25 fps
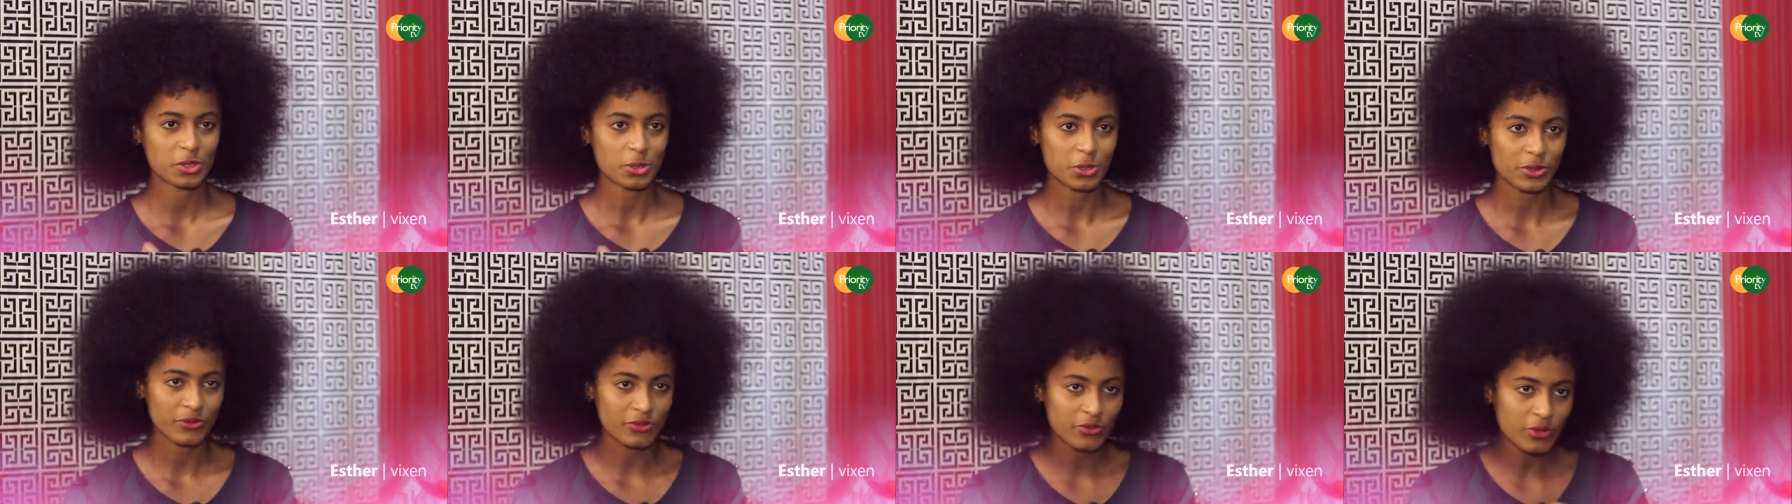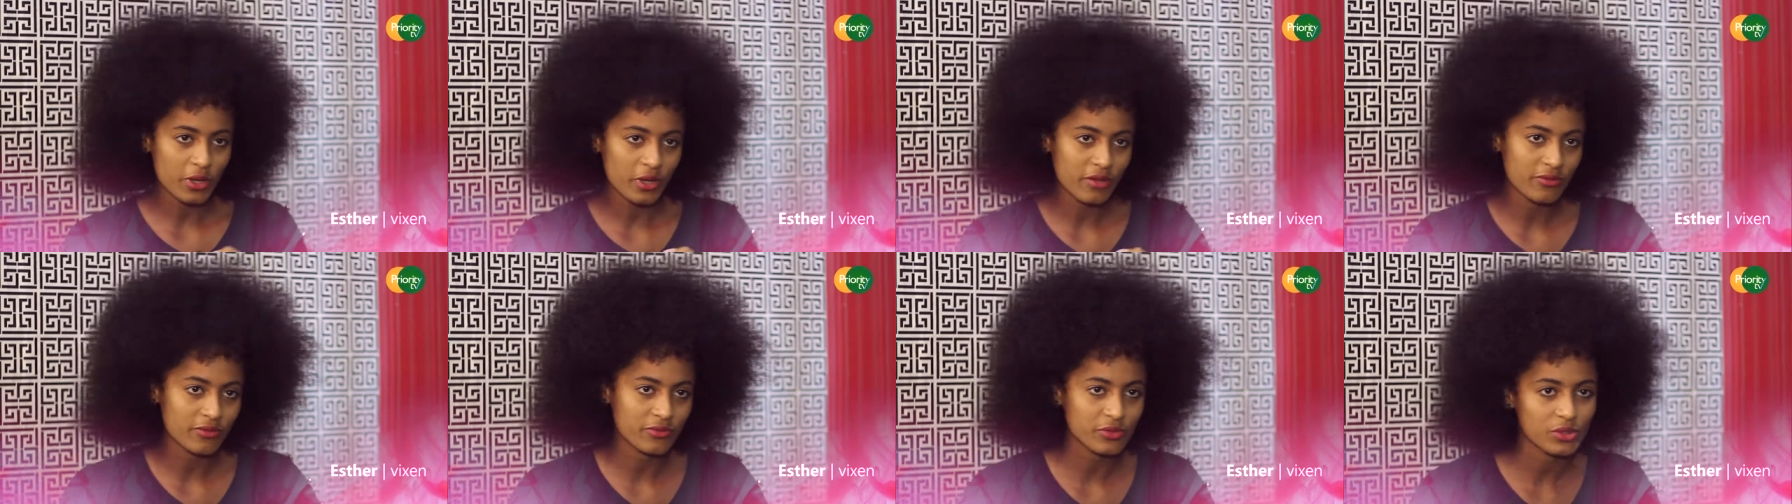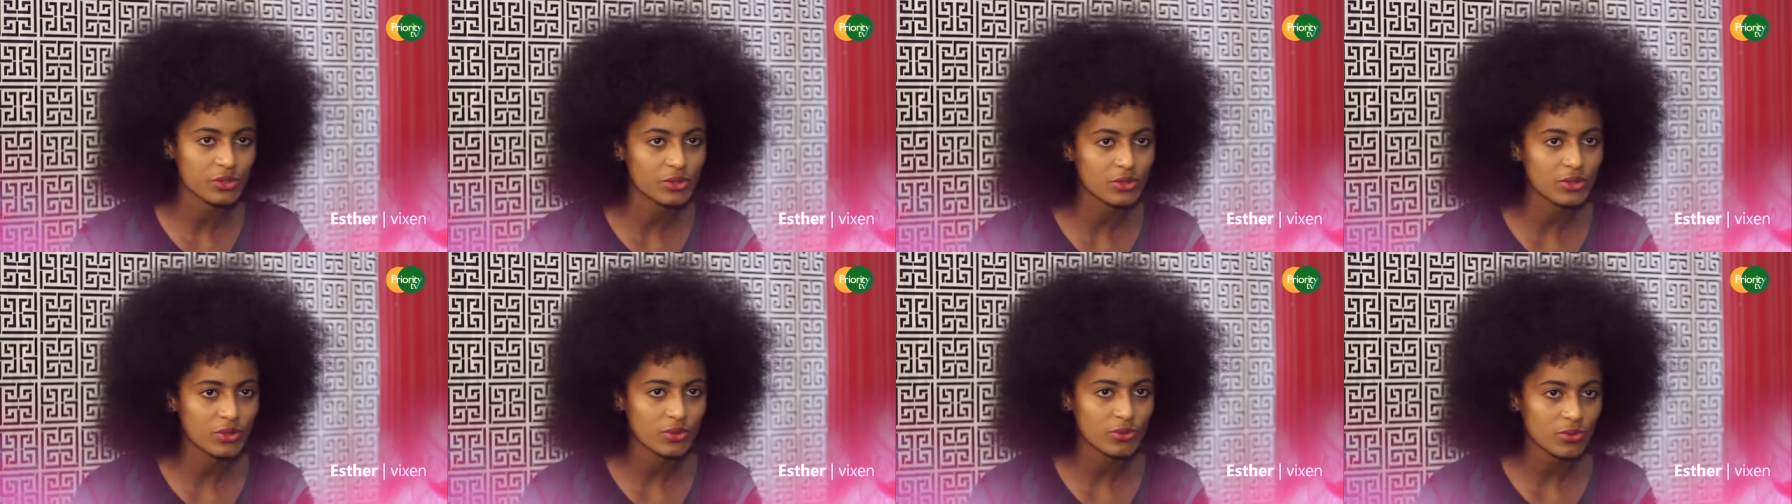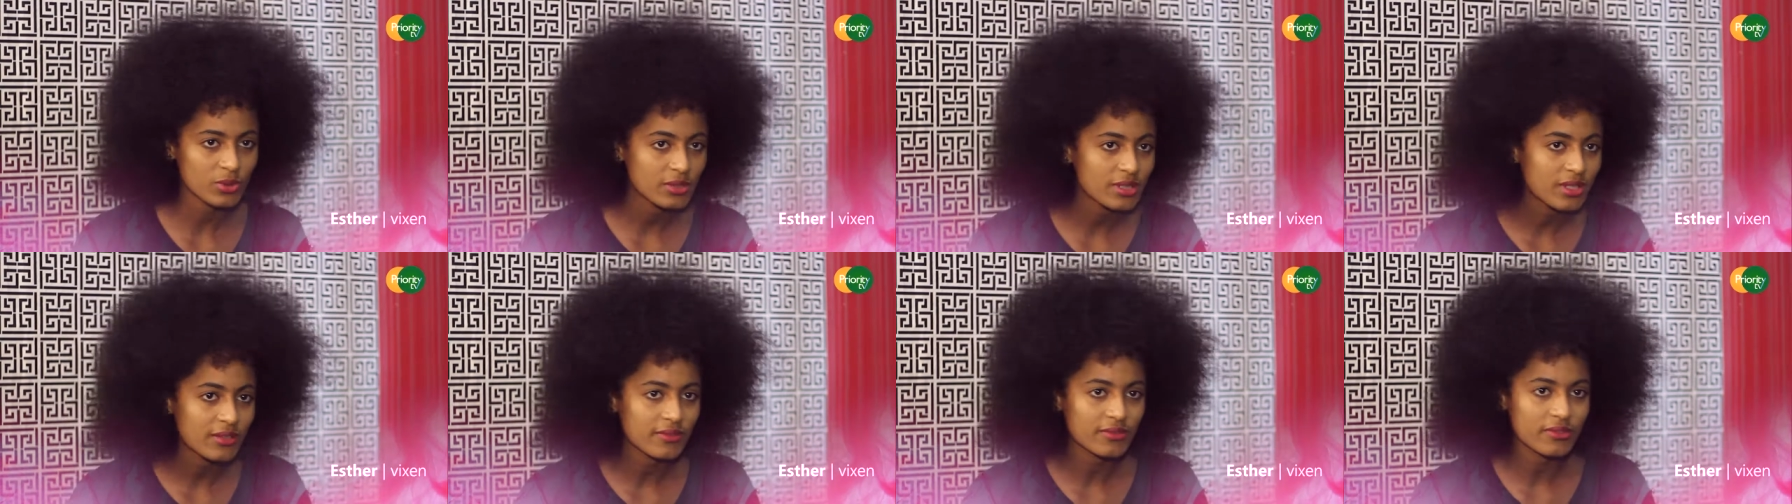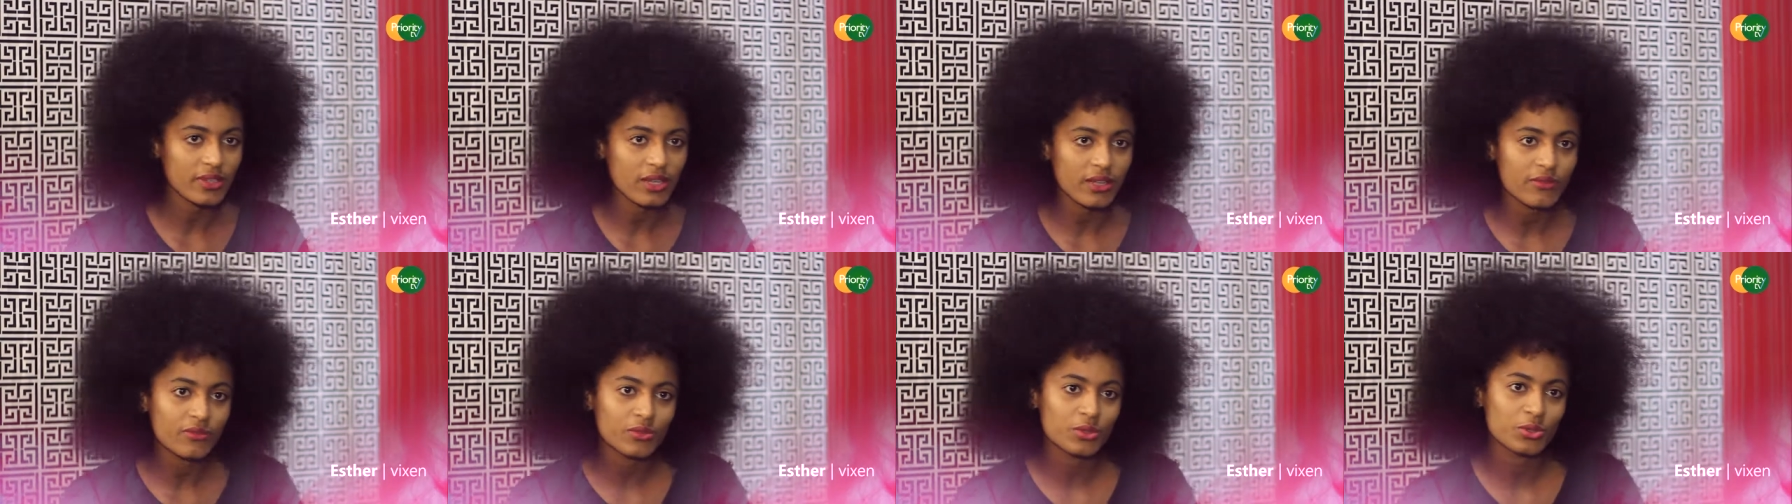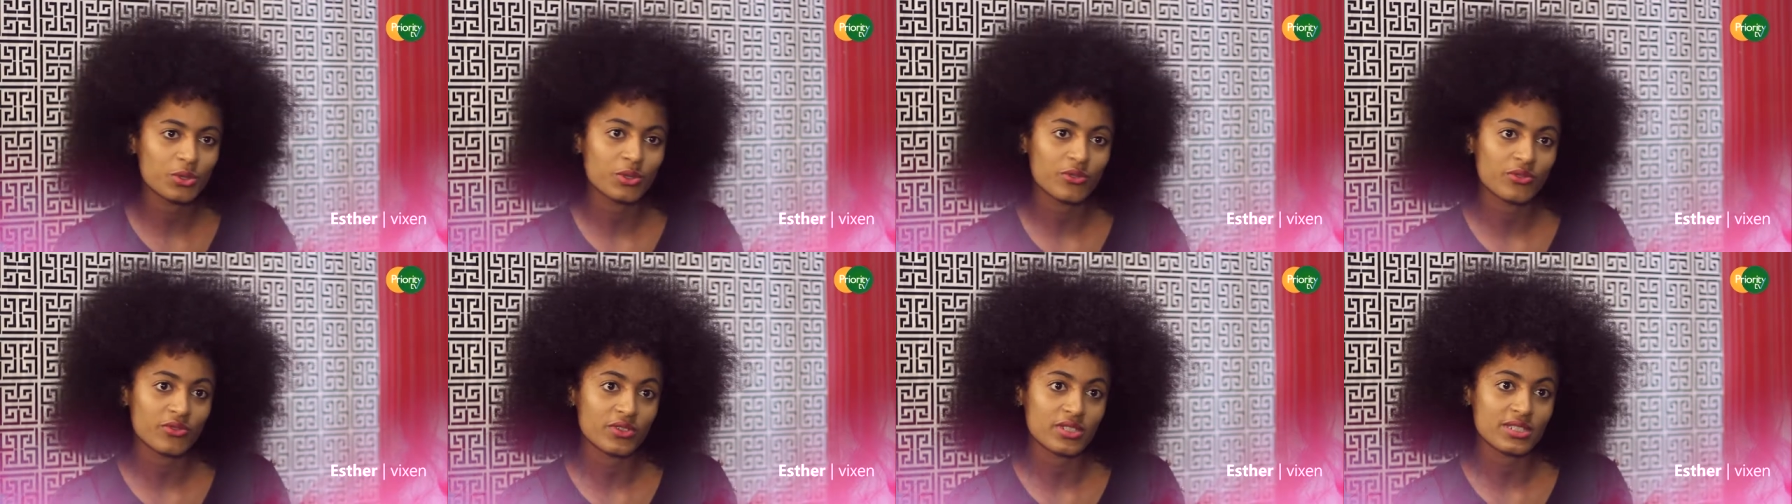if you're a video whatever
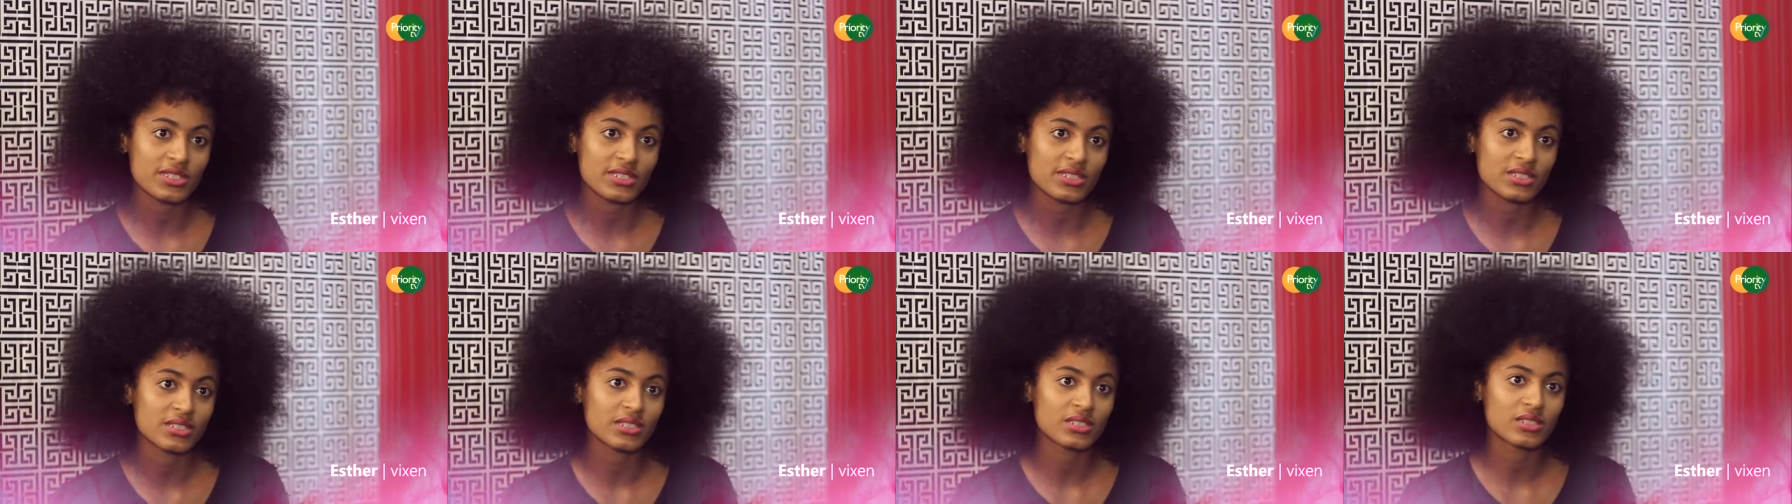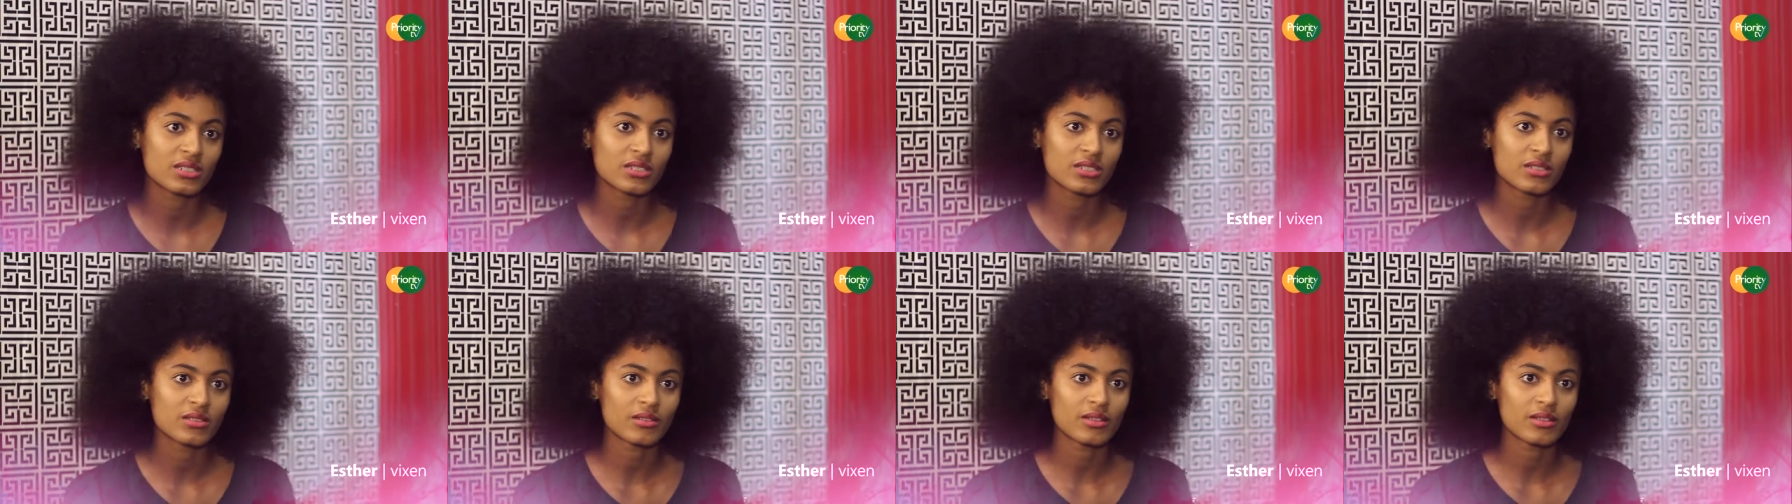video vixen